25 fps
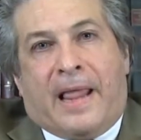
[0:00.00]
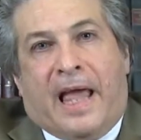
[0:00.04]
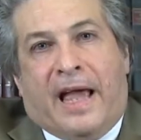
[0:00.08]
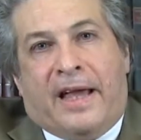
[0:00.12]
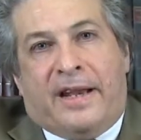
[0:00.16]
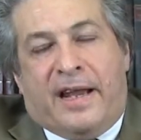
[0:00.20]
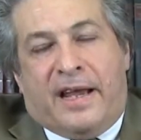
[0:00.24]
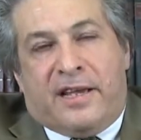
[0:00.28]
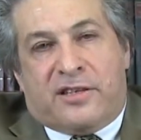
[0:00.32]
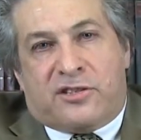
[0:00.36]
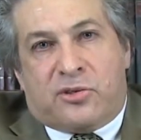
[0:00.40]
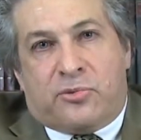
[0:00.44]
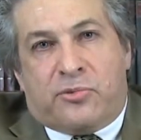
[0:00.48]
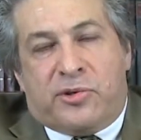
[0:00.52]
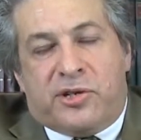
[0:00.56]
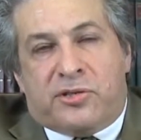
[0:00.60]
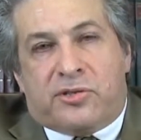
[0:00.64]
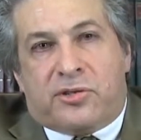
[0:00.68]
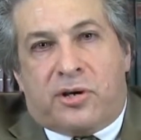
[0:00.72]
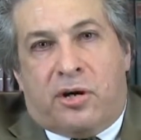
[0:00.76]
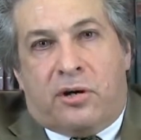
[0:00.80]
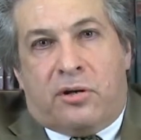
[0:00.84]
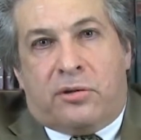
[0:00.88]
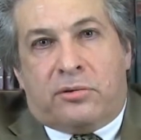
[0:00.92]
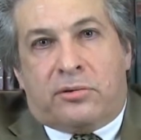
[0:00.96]
And as a
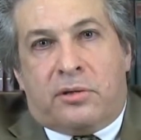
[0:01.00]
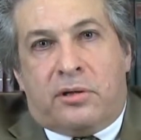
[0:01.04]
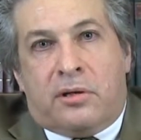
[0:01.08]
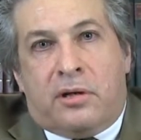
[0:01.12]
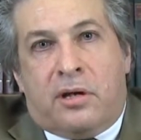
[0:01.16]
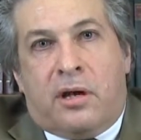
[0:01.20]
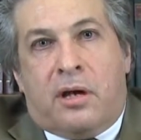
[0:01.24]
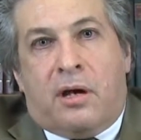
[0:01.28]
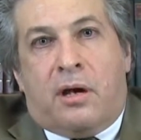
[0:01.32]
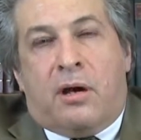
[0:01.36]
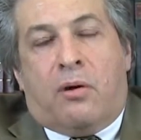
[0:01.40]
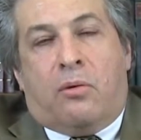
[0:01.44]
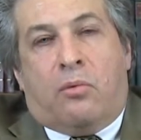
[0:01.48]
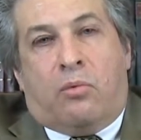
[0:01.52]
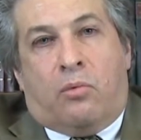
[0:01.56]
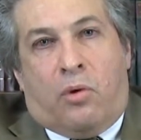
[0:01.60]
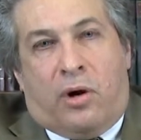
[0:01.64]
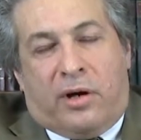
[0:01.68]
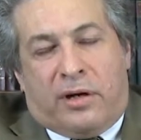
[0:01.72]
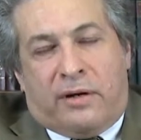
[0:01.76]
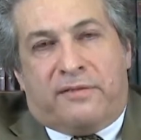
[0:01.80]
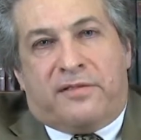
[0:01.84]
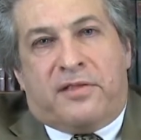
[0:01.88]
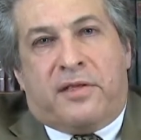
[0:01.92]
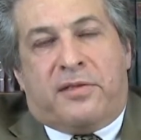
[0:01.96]
result,
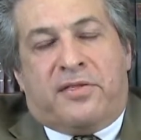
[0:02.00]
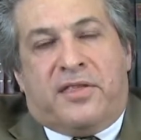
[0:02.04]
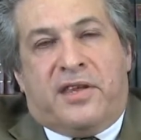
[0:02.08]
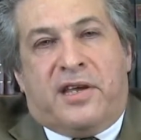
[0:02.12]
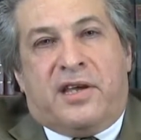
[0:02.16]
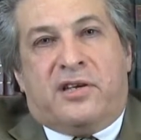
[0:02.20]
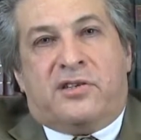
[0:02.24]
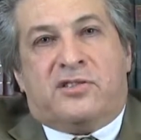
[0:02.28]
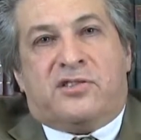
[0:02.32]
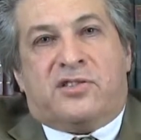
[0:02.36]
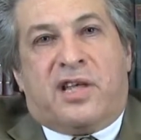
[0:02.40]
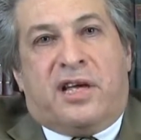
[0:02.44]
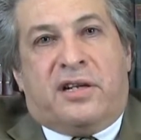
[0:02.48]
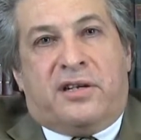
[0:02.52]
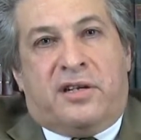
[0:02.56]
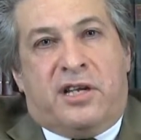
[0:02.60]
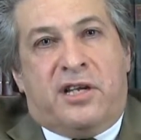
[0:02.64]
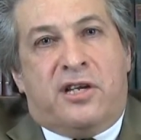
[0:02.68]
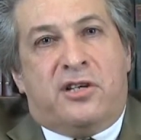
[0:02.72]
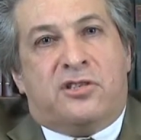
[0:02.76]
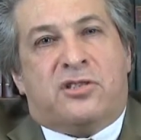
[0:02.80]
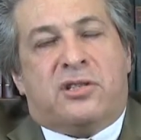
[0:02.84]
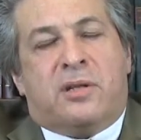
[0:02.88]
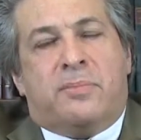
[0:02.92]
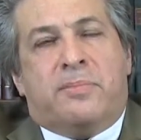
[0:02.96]
one of the things that
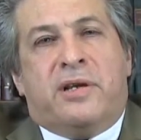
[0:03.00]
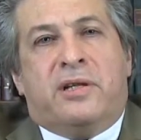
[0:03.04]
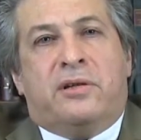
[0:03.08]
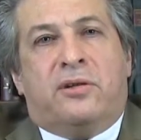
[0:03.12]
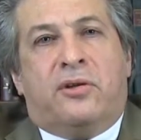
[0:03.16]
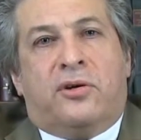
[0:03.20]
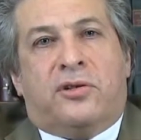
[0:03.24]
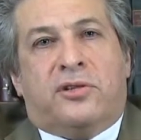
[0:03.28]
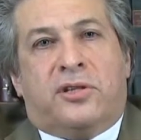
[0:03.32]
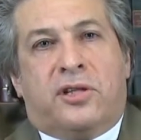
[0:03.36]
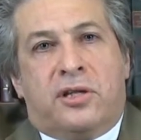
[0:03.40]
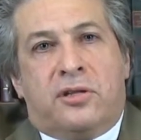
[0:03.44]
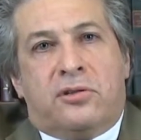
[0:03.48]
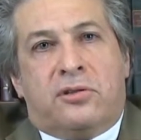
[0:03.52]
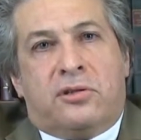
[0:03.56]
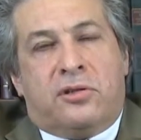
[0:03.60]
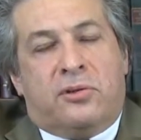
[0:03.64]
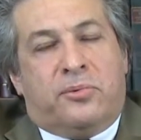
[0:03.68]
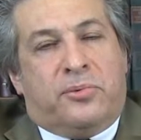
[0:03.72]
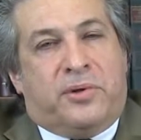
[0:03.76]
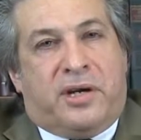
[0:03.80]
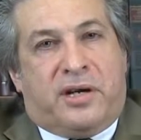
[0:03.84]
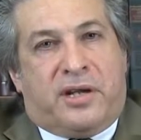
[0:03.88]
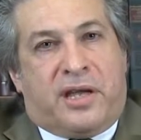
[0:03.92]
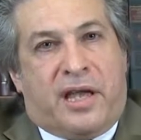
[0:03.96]
needs to be looked
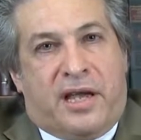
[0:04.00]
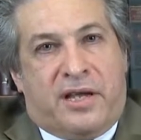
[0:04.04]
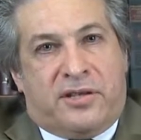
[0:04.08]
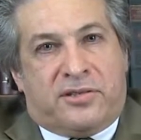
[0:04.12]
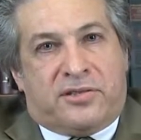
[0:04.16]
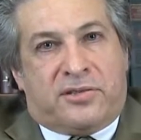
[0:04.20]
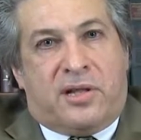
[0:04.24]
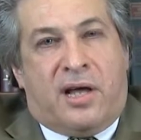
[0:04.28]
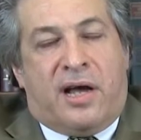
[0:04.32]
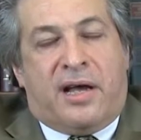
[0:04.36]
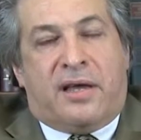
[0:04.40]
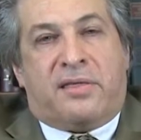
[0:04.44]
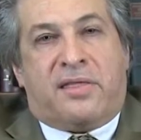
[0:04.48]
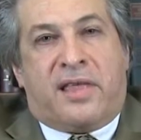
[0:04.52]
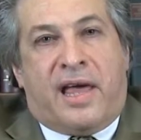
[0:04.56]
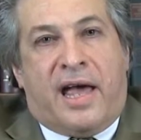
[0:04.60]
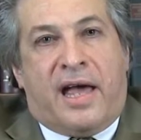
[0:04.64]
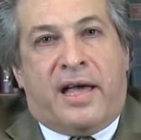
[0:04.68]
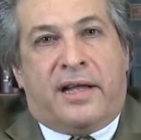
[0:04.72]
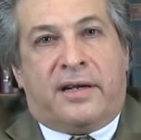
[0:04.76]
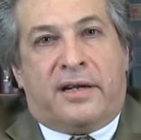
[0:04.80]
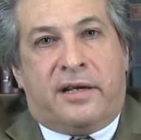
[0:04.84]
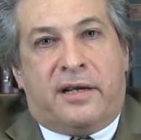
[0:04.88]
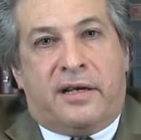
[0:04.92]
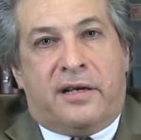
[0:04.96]
into in a case like
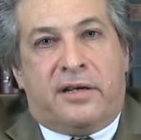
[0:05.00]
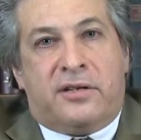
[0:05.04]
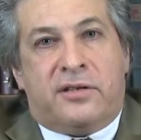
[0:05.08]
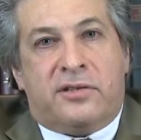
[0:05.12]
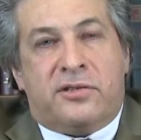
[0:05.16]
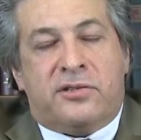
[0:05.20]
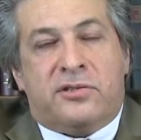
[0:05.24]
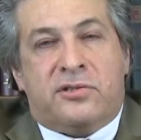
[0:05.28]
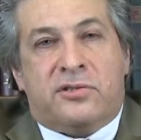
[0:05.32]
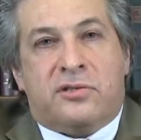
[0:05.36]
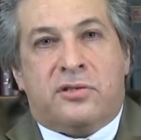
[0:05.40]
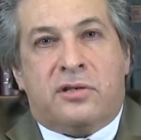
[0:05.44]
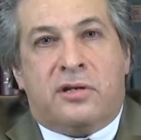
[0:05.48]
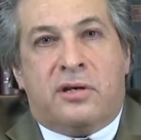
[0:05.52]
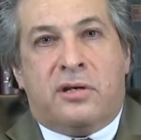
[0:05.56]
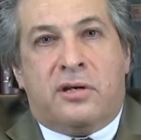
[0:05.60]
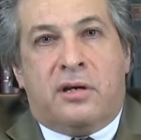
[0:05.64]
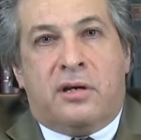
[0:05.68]
that is,